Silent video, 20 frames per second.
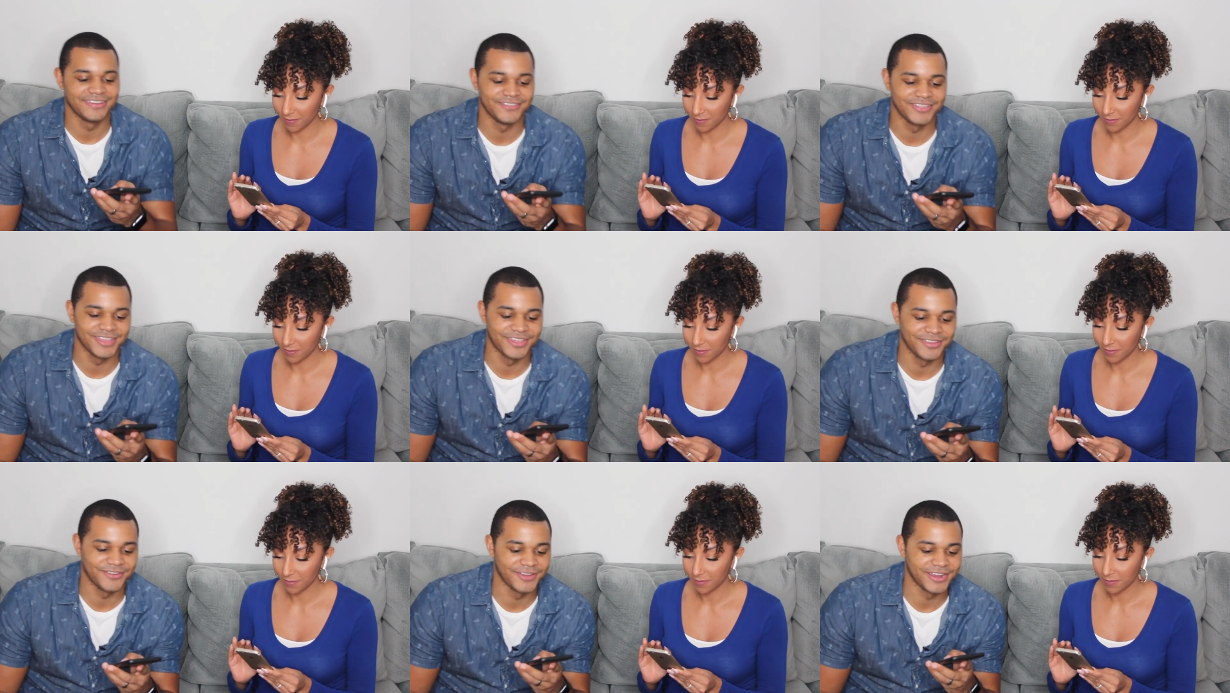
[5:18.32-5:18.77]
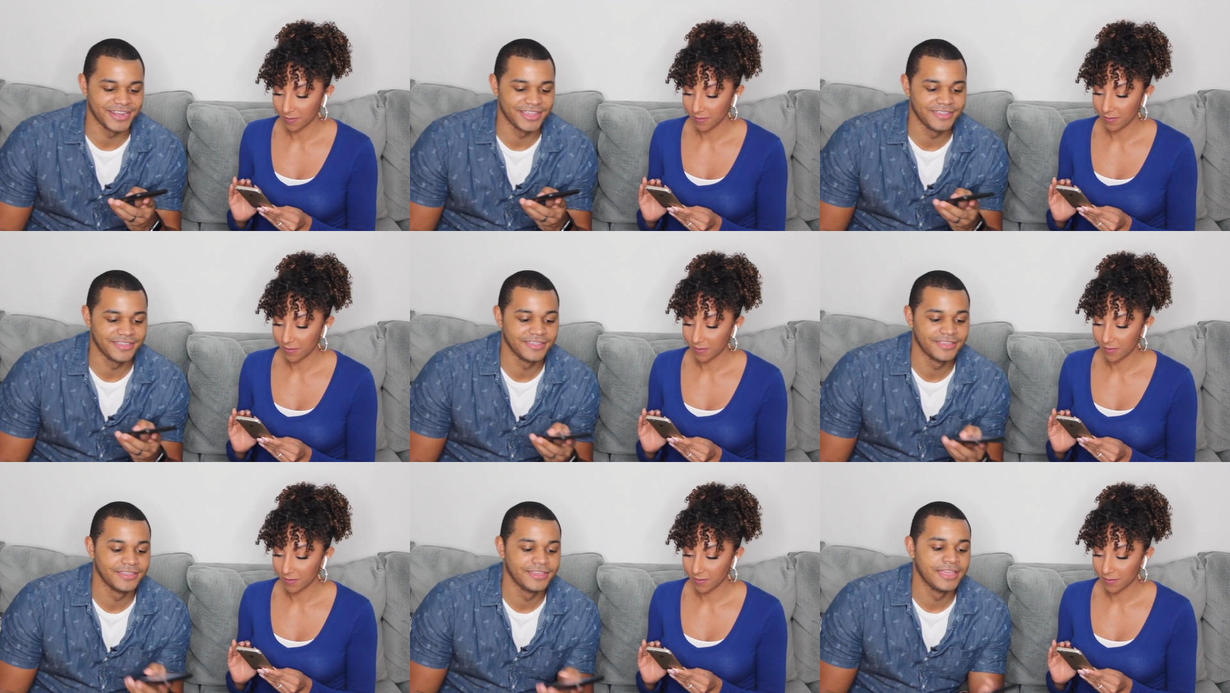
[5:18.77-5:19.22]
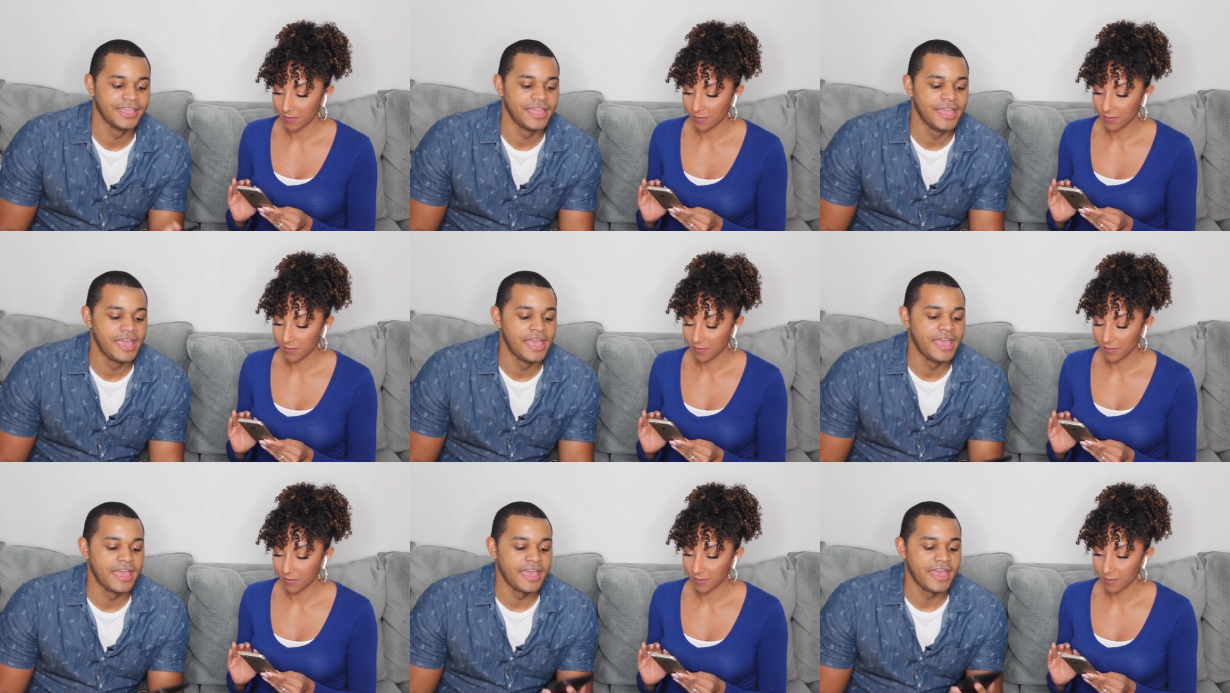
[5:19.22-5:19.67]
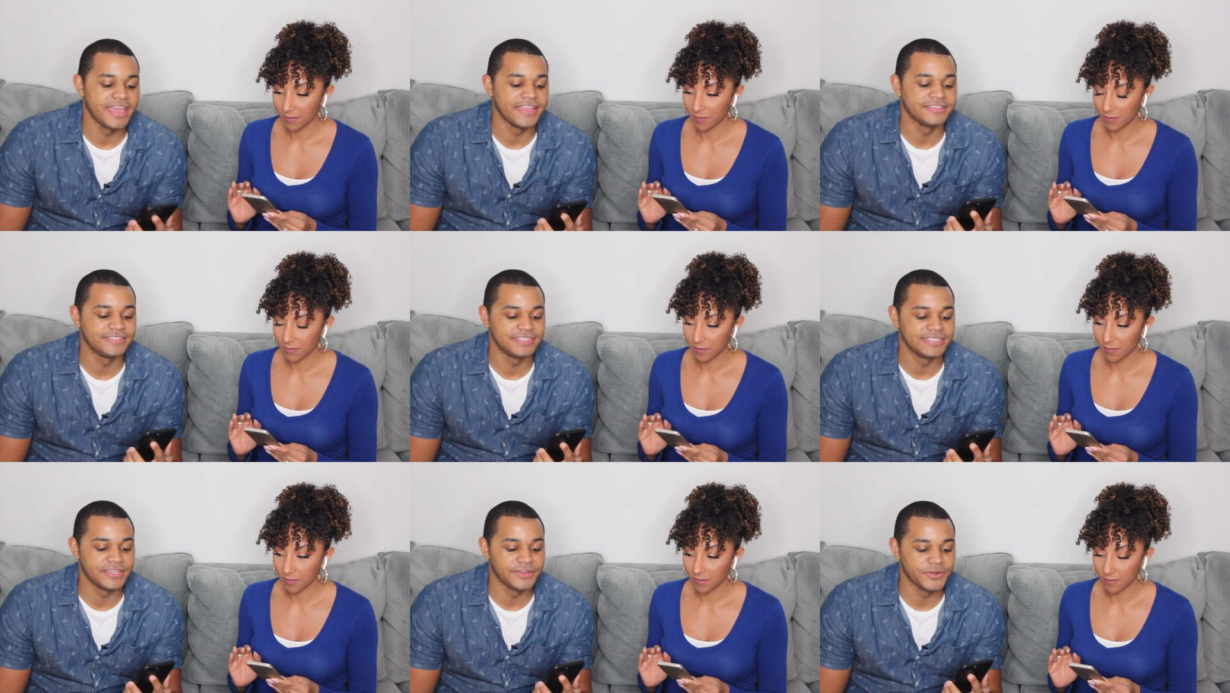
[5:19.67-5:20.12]
Speaker 1: here we go. You ready?
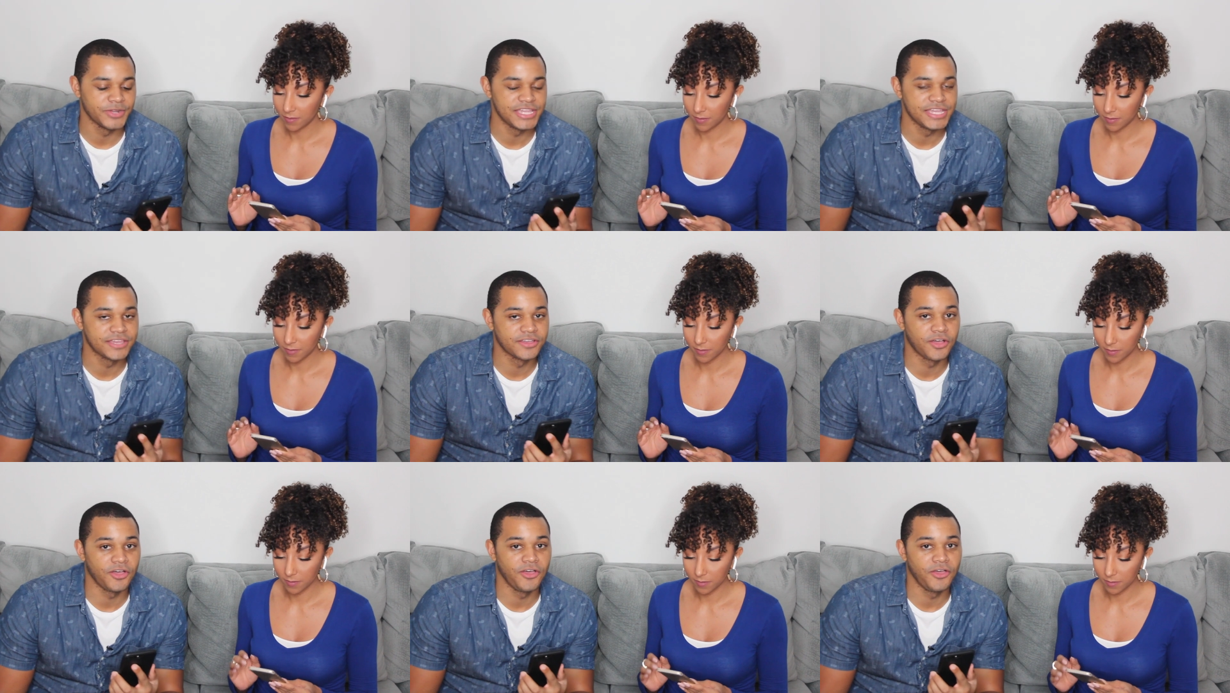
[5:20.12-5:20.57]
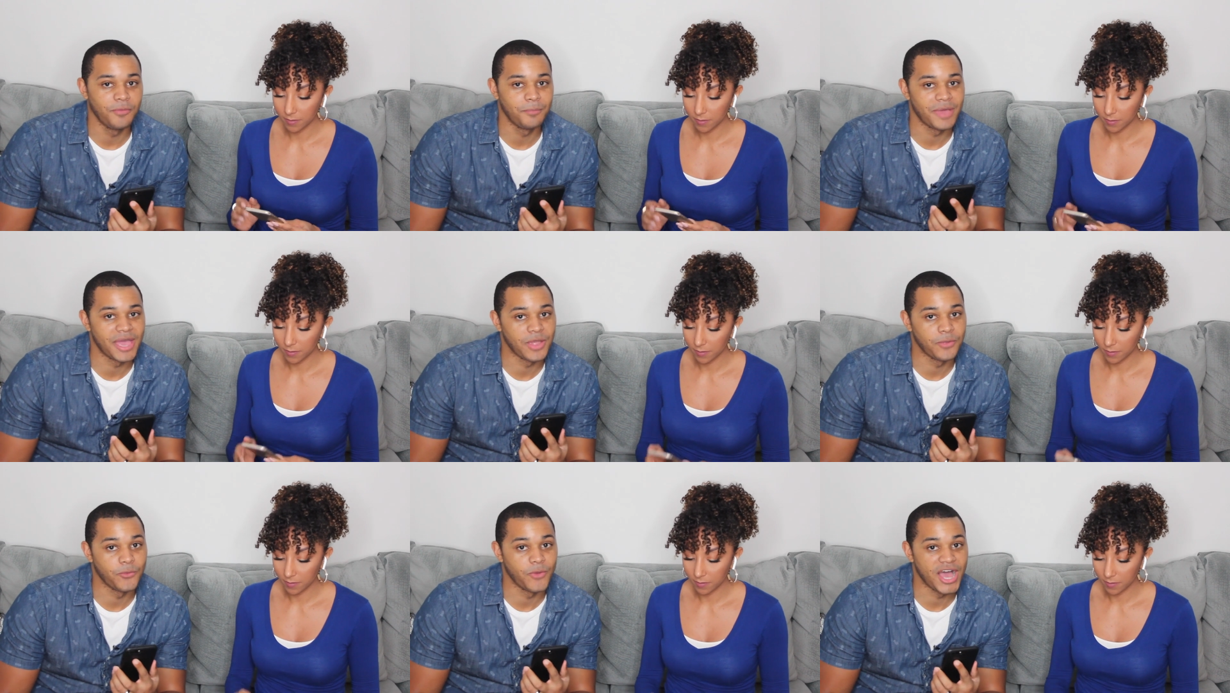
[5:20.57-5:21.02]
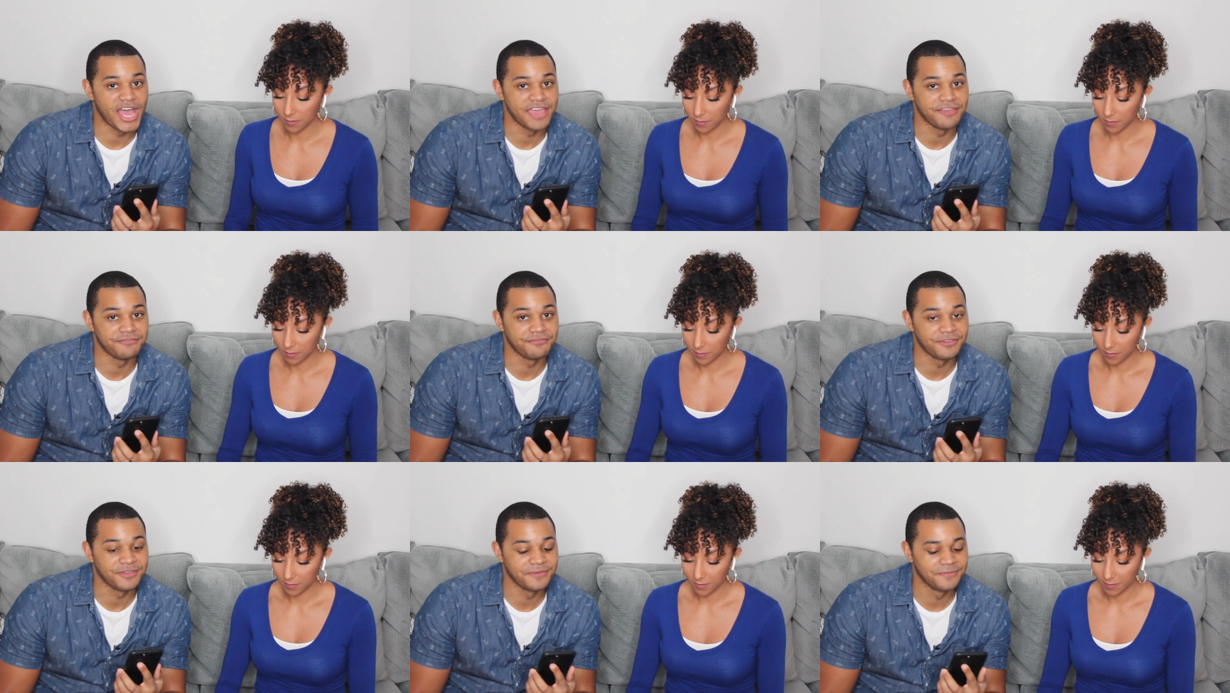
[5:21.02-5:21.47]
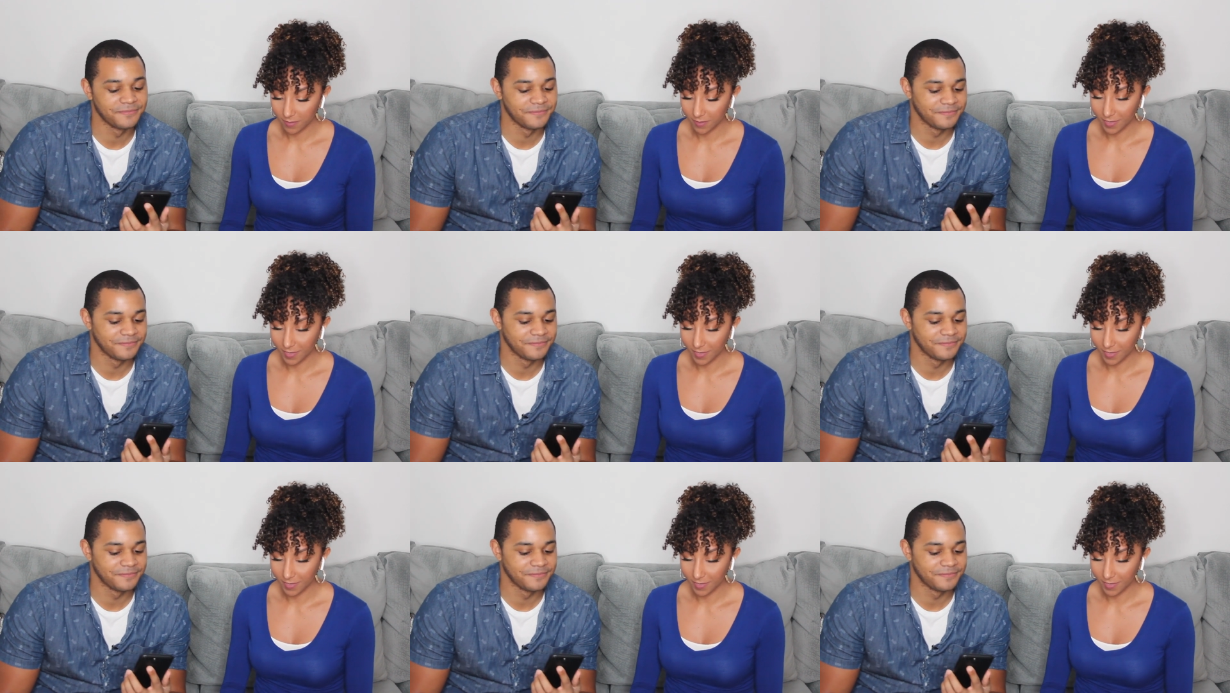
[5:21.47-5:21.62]
Hey Siri, call my wife.